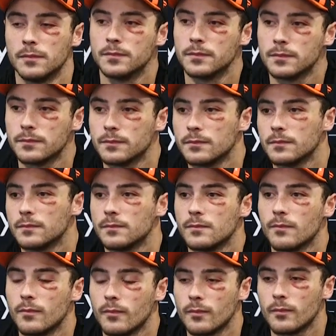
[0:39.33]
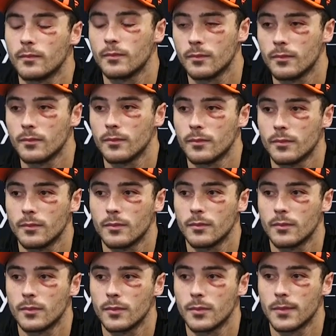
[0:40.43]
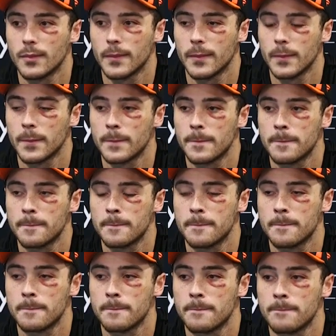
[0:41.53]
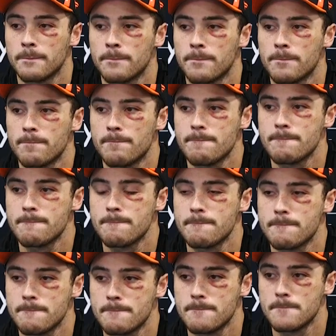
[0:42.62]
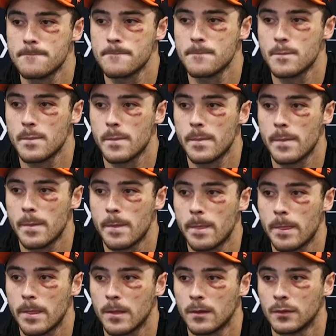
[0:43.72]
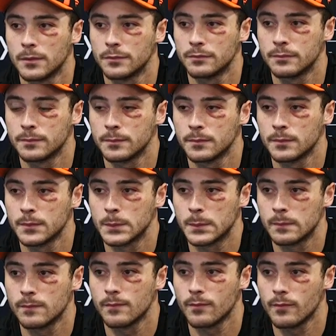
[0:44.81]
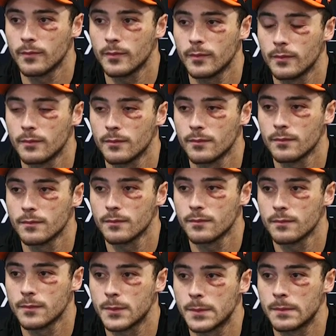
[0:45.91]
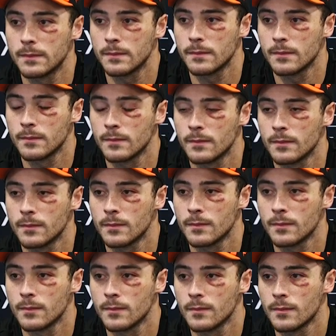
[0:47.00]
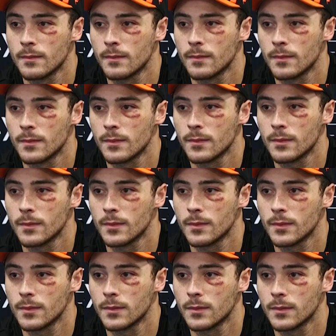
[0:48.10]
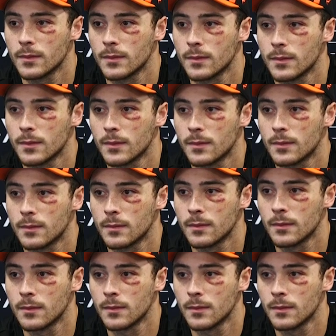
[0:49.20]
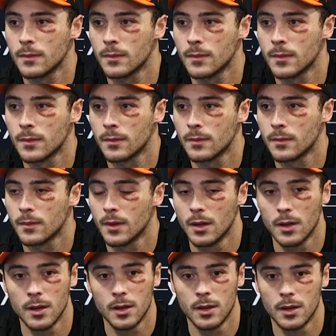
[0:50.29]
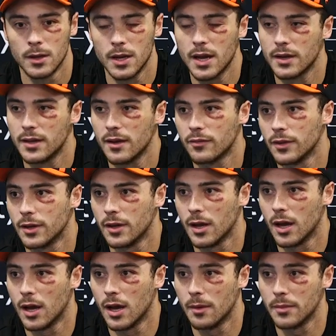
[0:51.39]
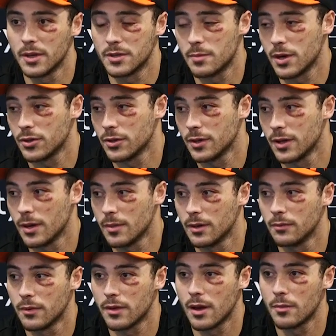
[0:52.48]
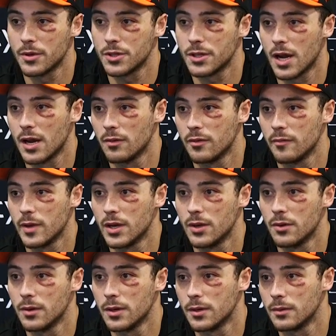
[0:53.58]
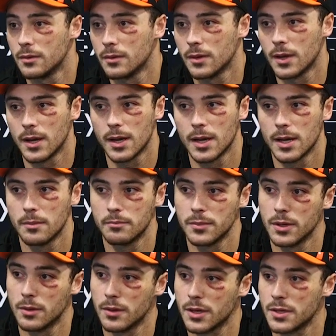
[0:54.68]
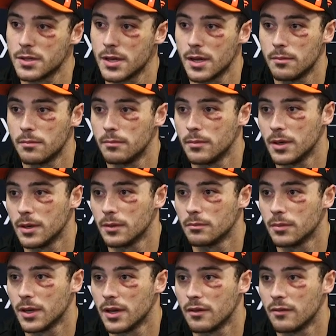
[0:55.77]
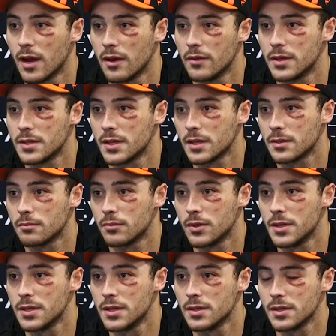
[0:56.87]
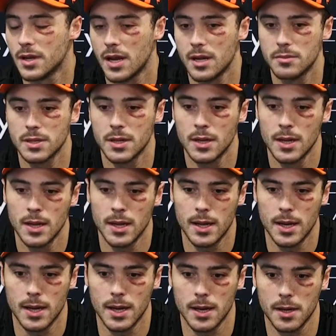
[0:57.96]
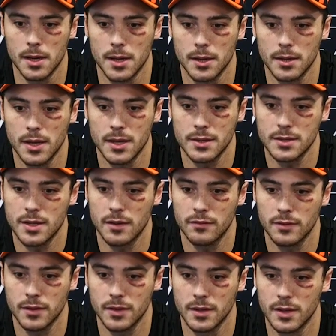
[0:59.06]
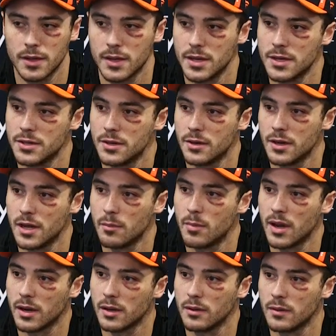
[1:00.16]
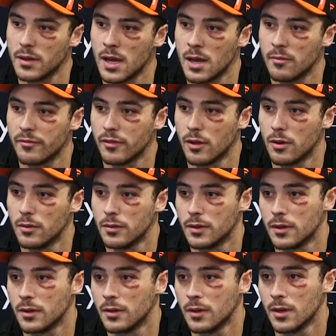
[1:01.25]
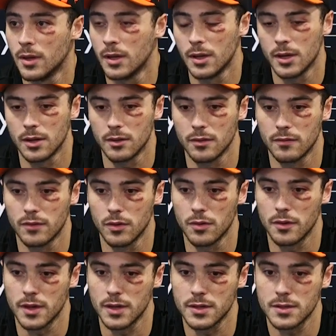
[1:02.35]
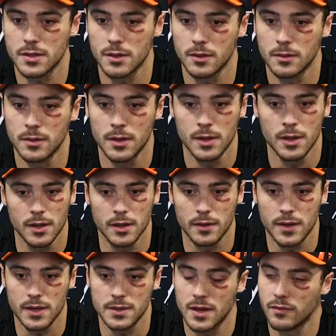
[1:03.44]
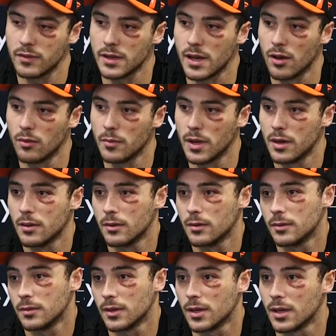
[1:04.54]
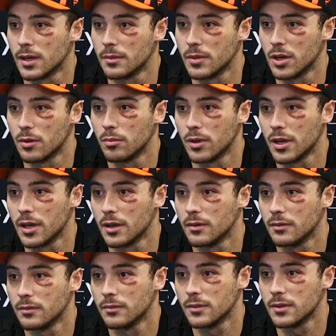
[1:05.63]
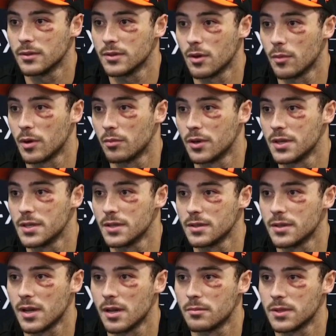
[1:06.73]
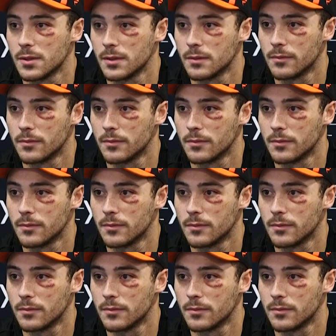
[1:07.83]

five of the six preseason games, um, you know, it's a great opportunity for you to put your best foot forward, but also, do you feel like you've kind of shaken off any offseason rust? That number of games. Yeah, definitely. Um, especially, I mean, with how much skating we've been doing, and um, you know, like you said, you know, playing five of the six preseason games. Uh, yeah, it's definitely uh, easier to get back into the game flow and the, you know, the flow of things. So I think that's definitely helped me. Um, you know, playing so many preseason games.